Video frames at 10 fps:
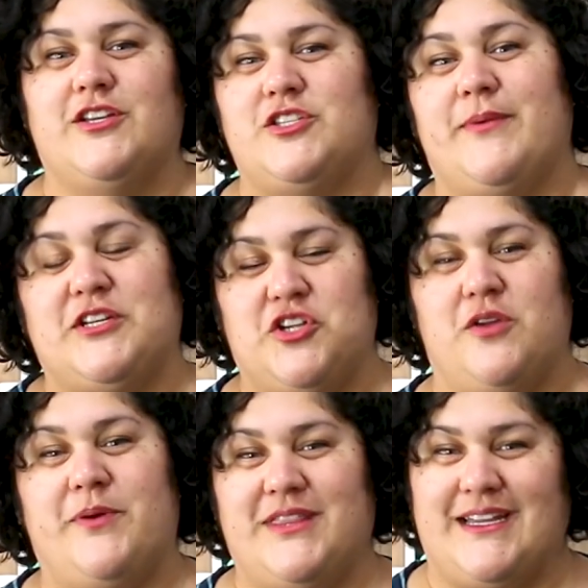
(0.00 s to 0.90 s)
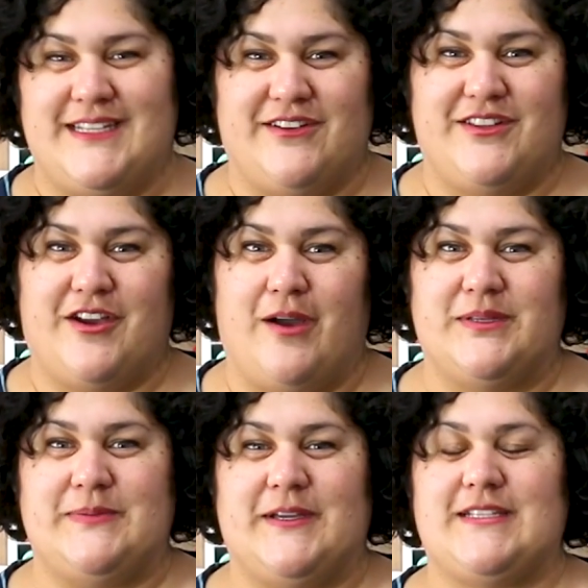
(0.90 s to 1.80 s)
So make sure you put that down in the
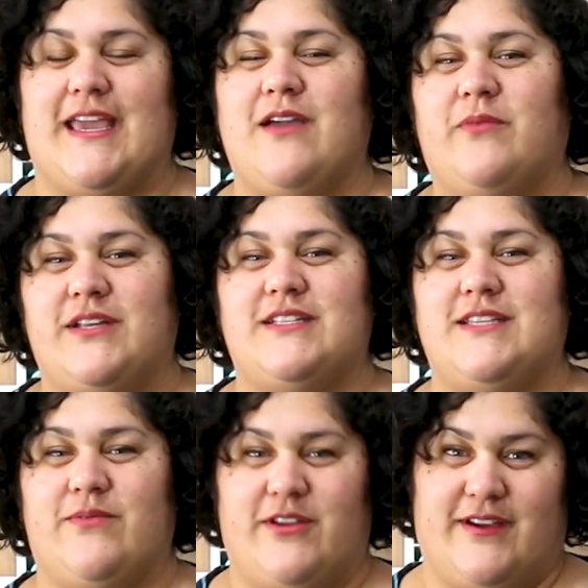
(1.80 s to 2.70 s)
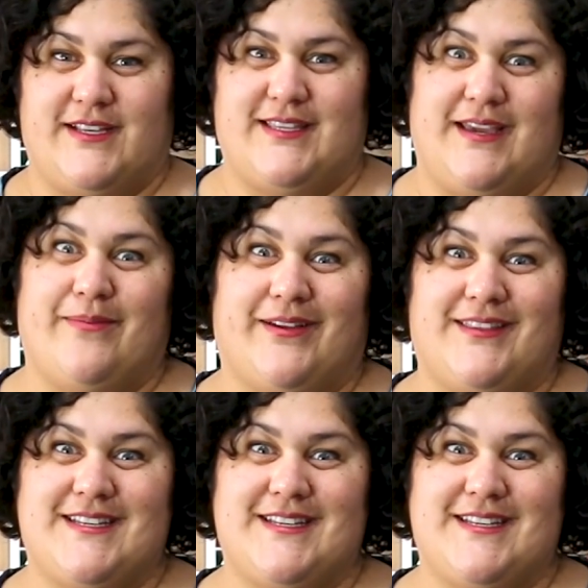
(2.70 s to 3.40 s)
comments, because I can't wait to see what you guys think about